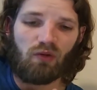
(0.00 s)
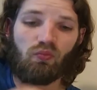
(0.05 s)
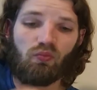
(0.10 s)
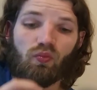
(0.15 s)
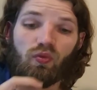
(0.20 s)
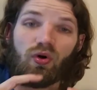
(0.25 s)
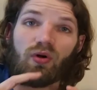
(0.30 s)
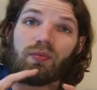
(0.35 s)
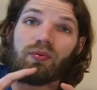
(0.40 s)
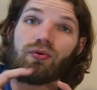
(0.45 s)

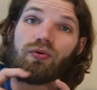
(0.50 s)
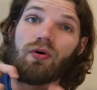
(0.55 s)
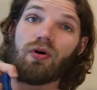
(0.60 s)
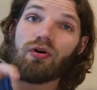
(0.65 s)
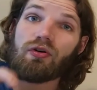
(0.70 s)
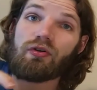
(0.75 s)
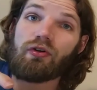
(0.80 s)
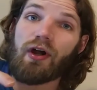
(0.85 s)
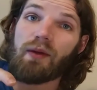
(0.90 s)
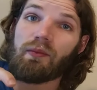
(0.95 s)
More
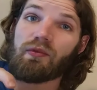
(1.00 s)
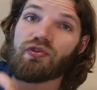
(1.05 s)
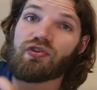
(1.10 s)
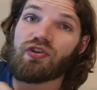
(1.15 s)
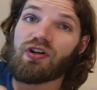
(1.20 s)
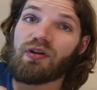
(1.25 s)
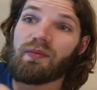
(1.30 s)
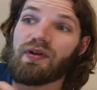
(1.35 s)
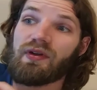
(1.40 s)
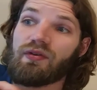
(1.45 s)
programmers are
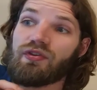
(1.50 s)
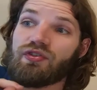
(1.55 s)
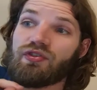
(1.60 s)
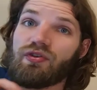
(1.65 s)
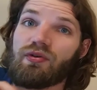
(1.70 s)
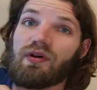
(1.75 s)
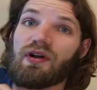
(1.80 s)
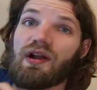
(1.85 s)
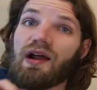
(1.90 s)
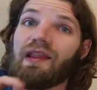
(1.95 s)
going to be able to
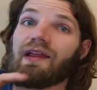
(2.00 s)
do it.